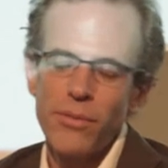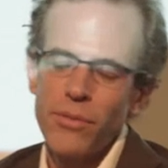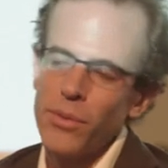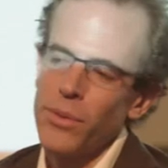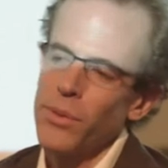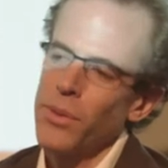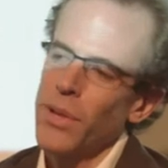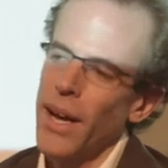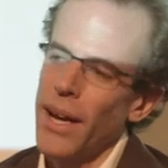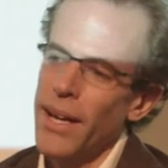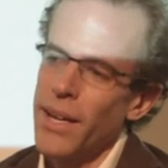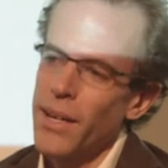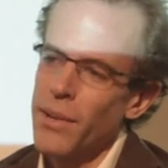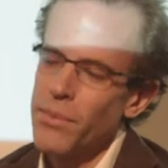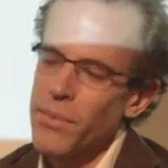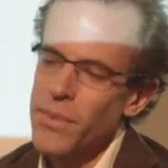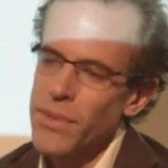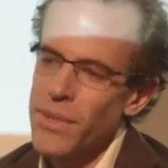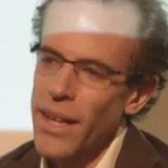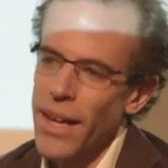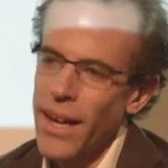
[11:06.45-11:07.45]
food
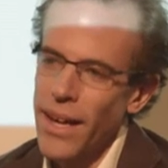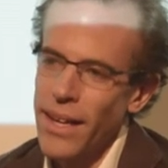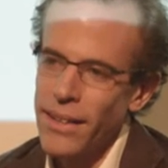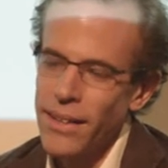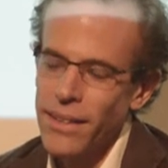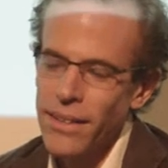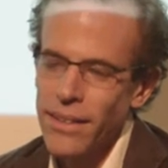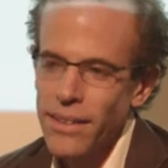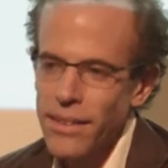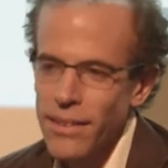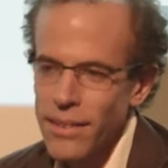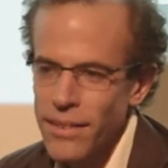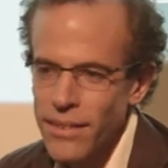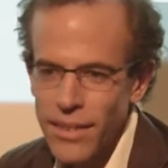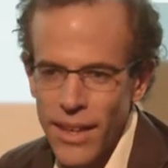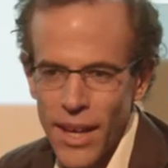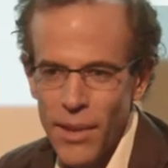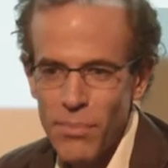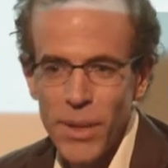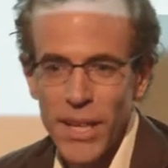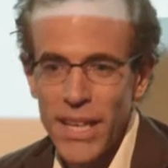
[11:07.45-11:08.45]
items that had